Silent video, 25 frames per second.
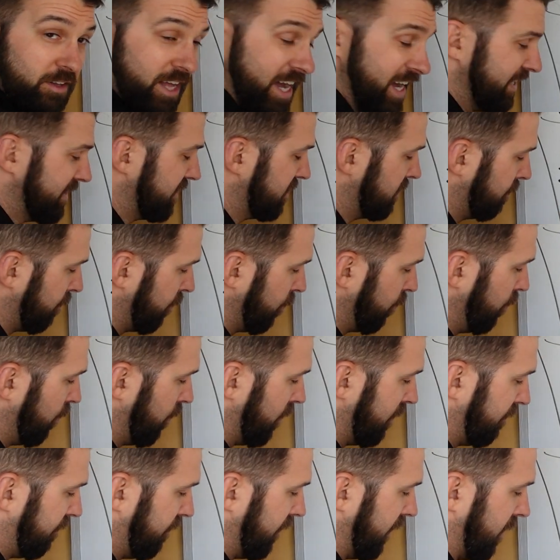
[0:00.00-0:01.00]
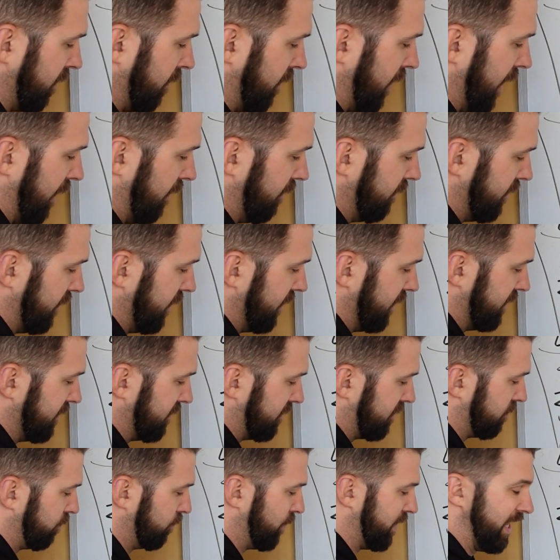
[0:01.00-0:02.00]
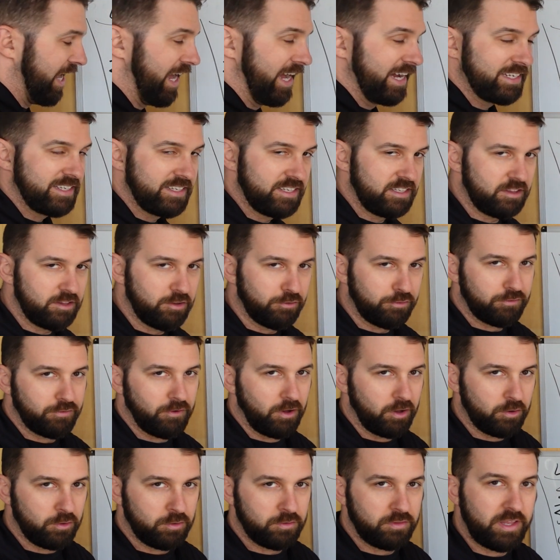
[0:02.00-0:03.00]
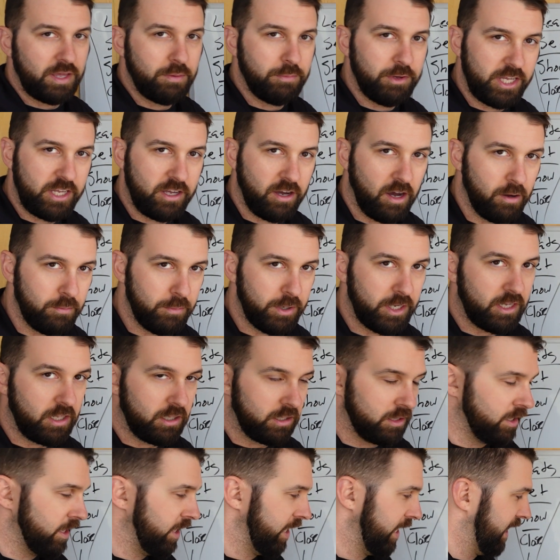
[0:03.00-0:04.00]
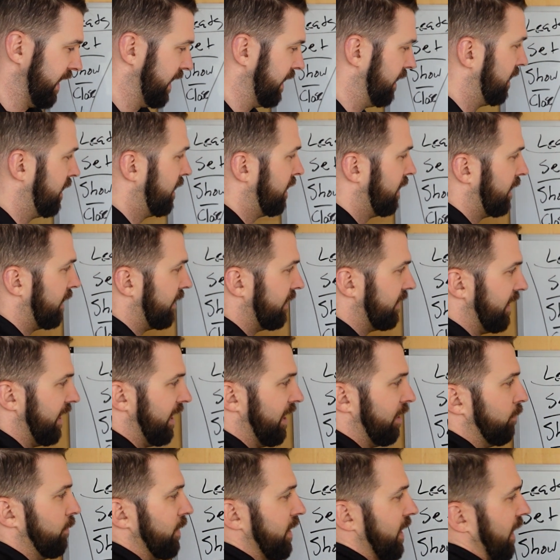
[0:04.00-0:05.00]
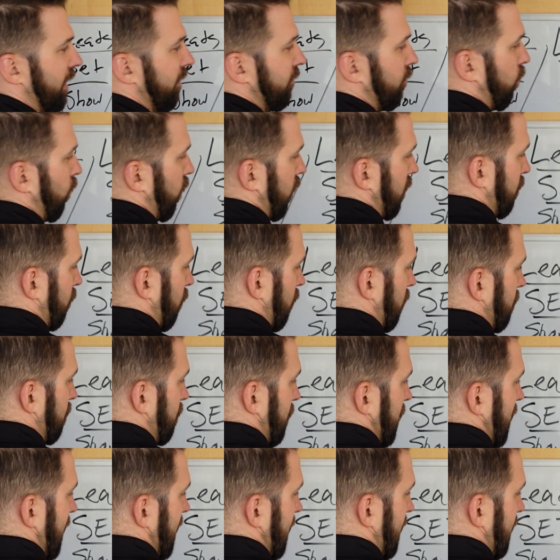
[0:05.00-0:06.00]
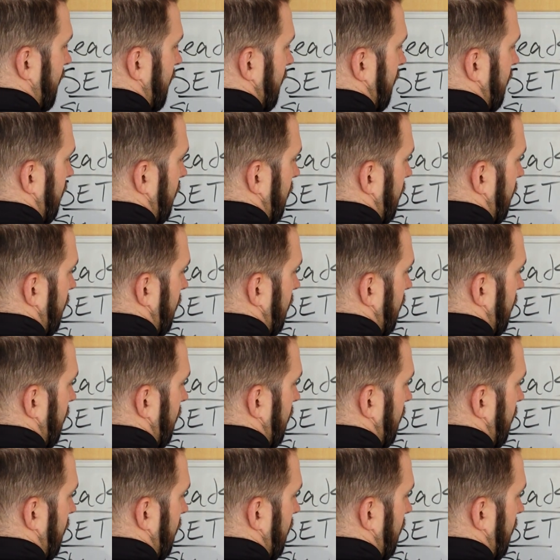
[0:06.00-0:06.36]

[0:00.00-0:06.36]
last number we want to figure out is we exit the funnel, they become a client. Now we have one more big